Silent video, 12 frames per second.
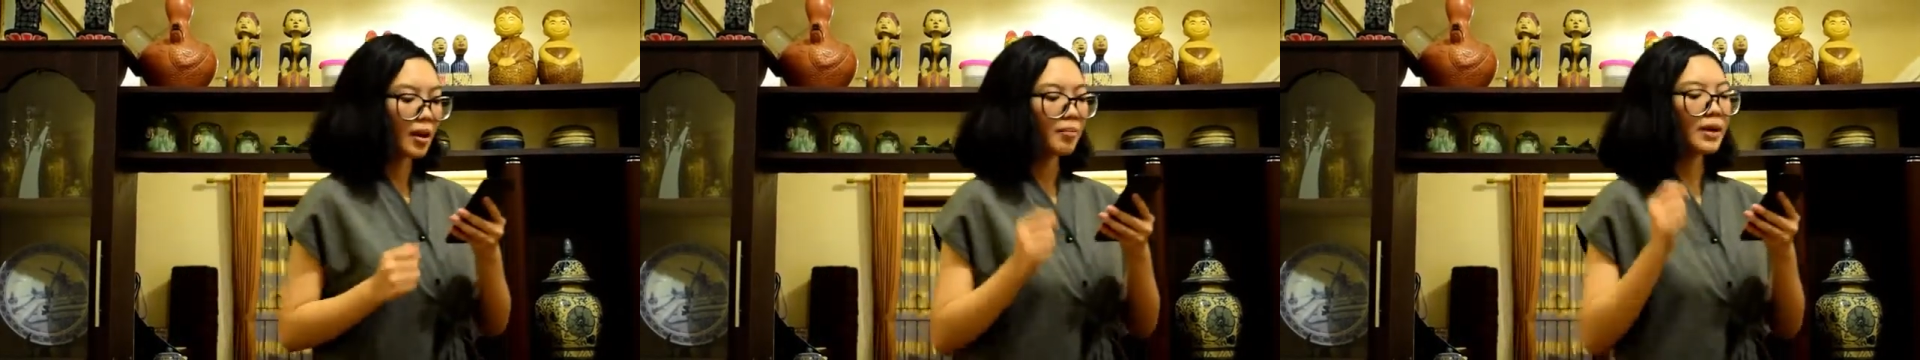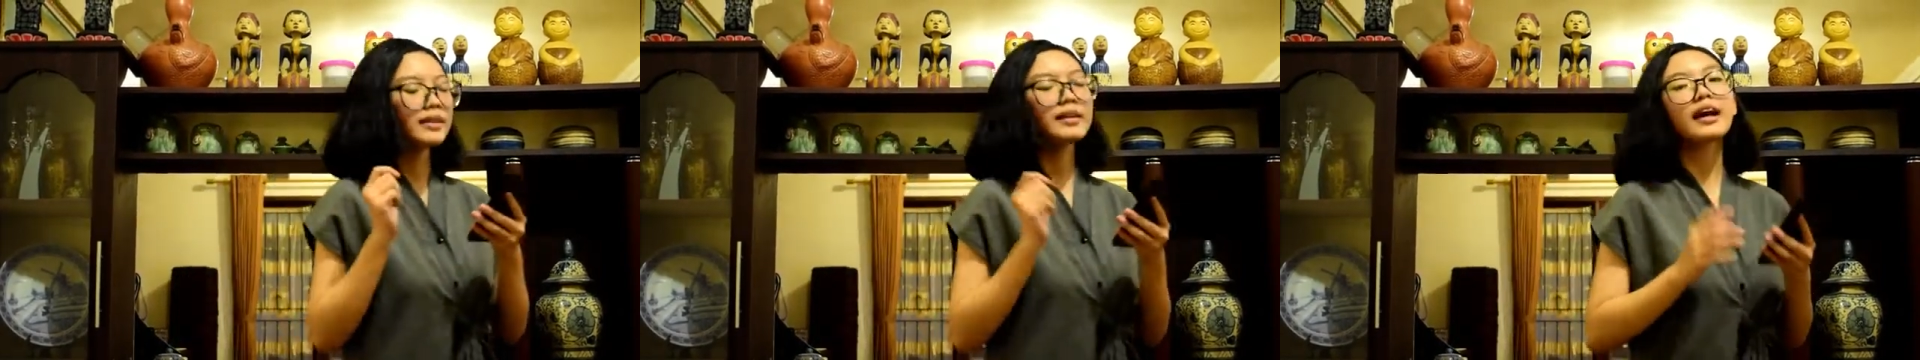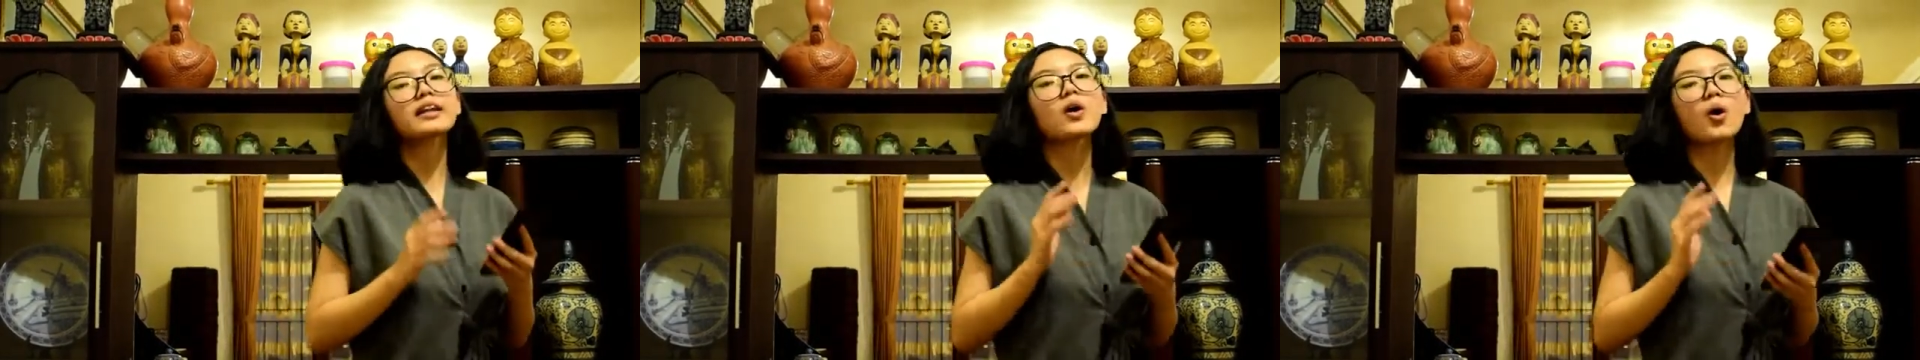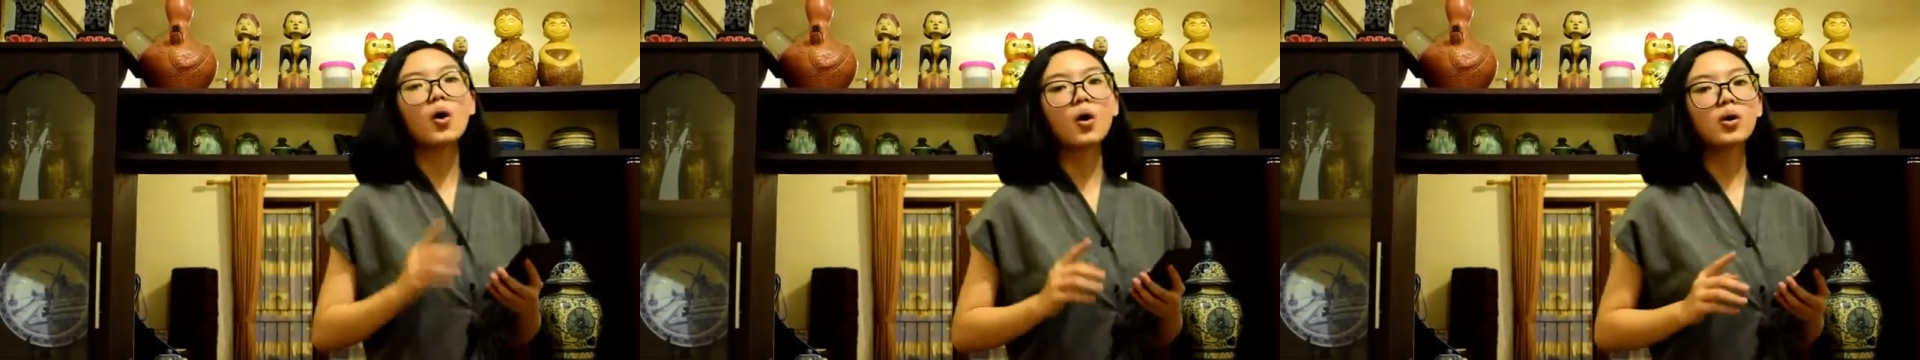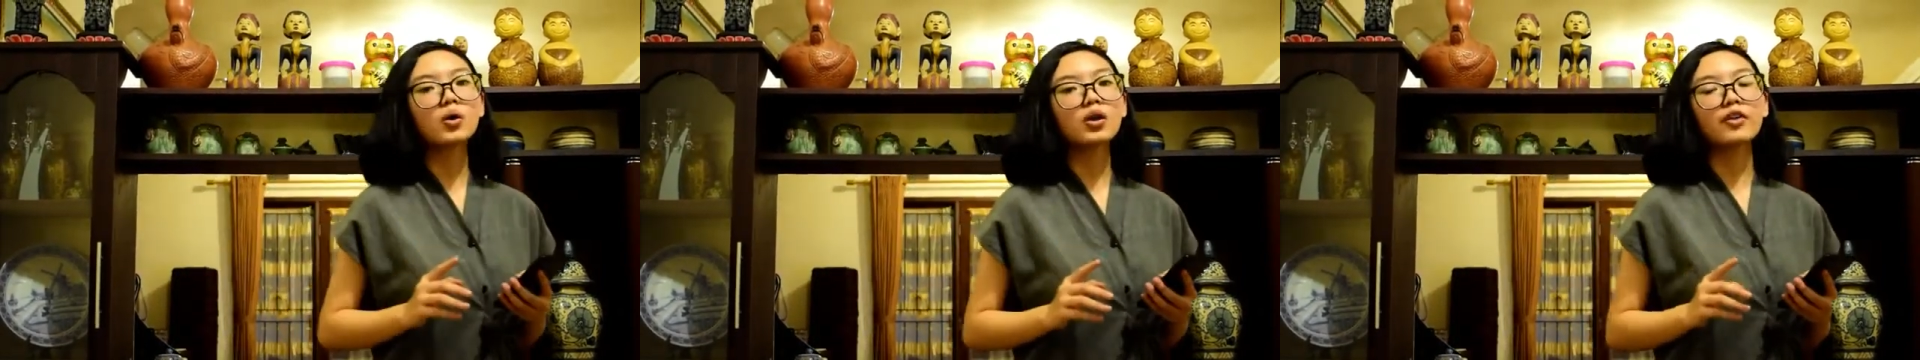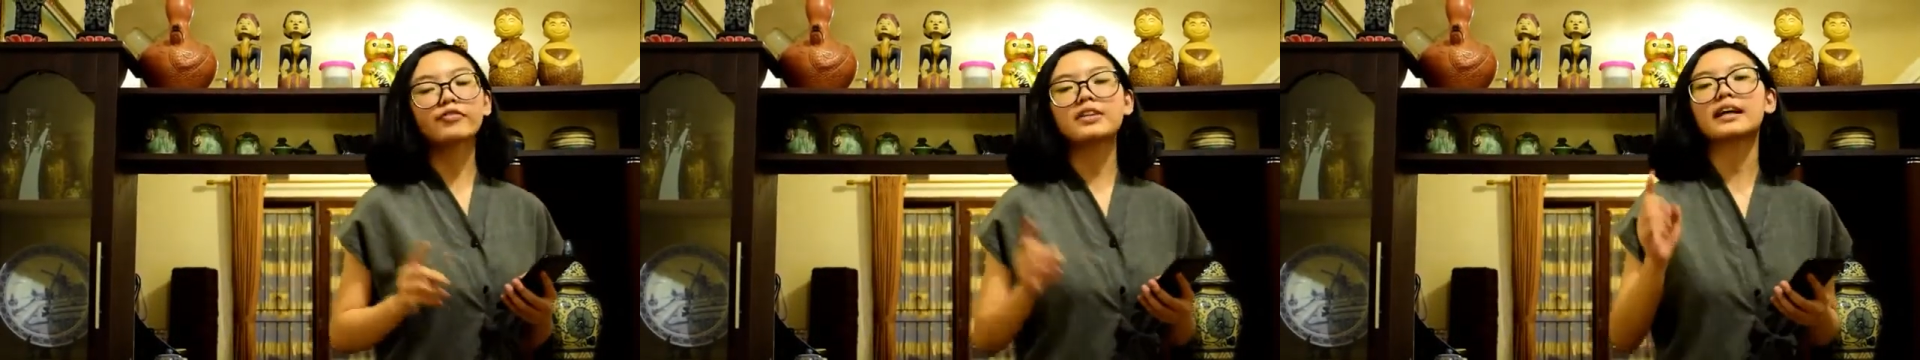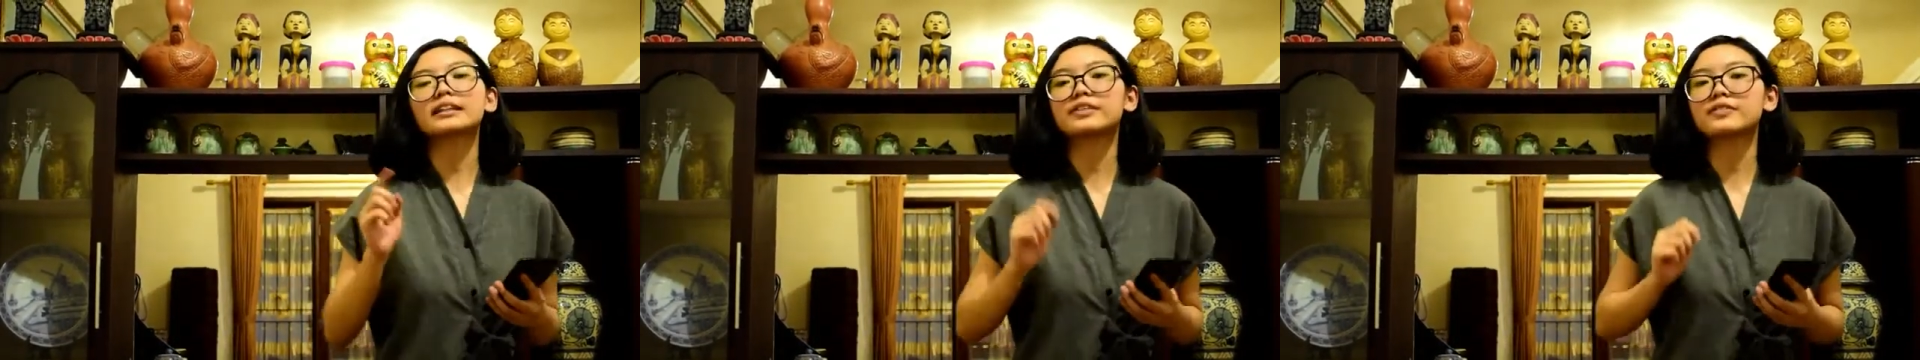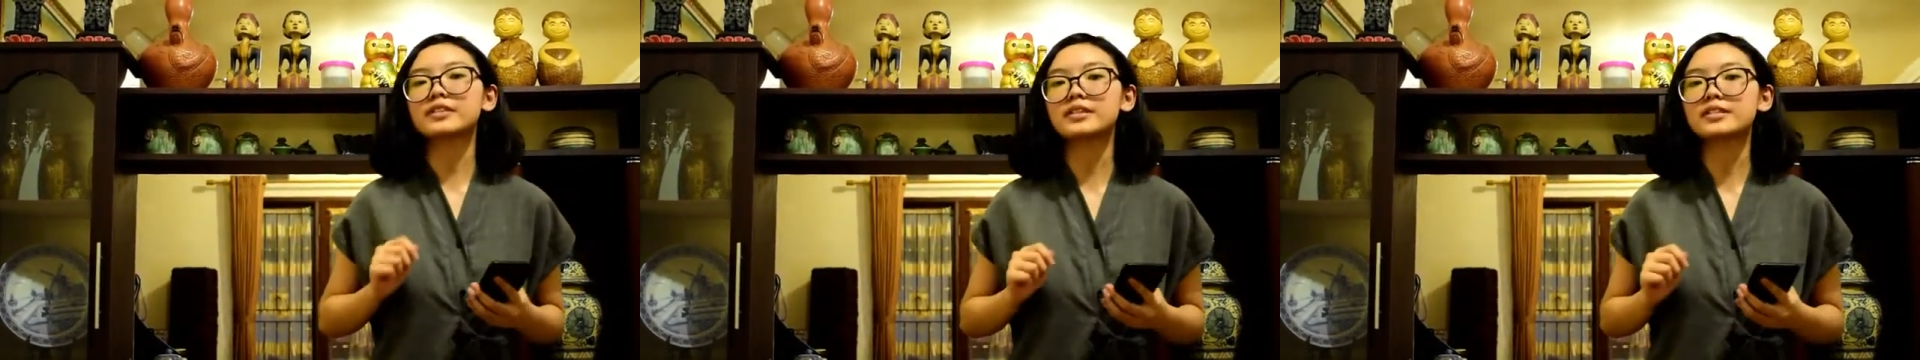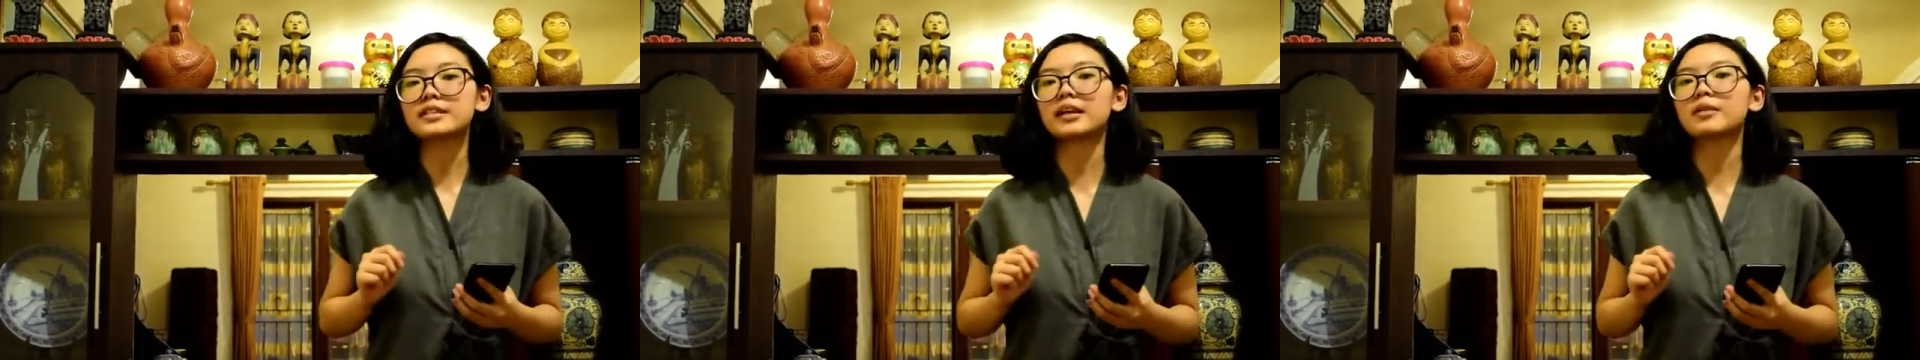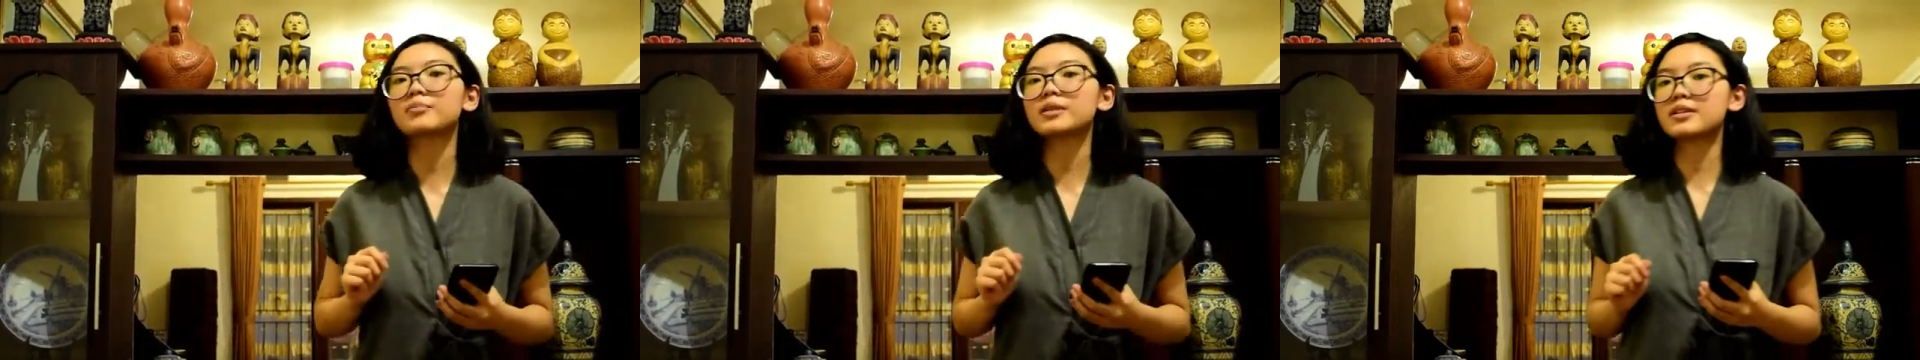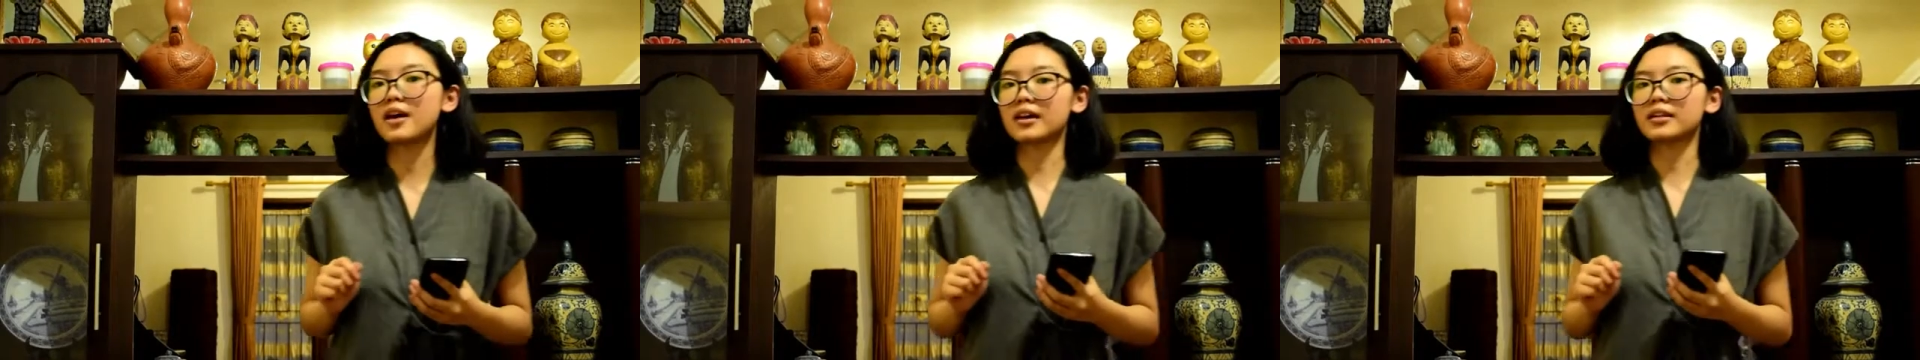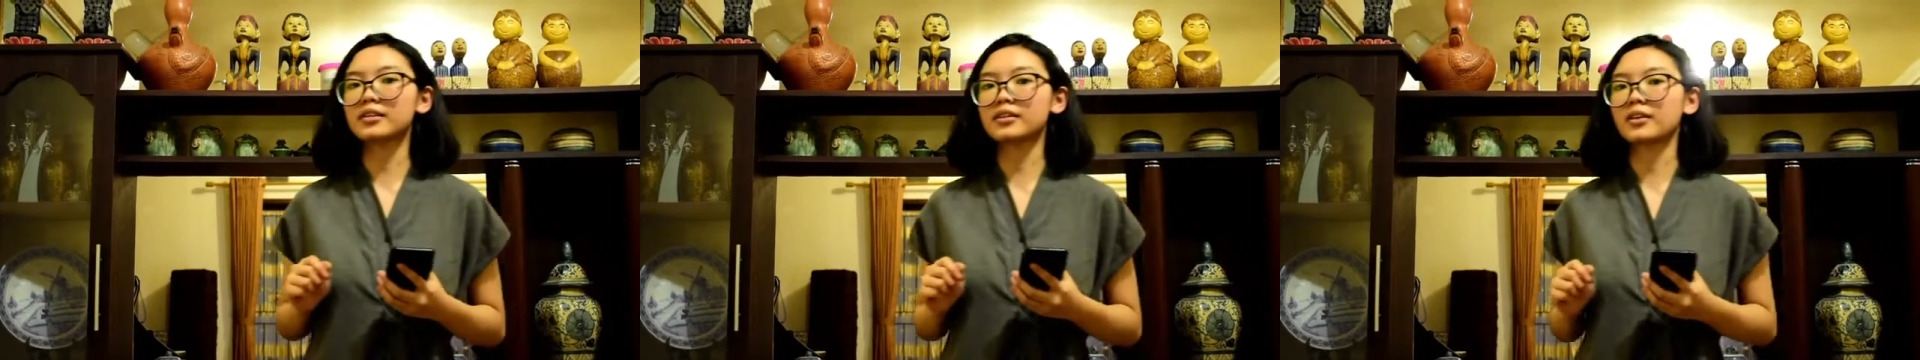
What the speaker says: But not all of the activities can be done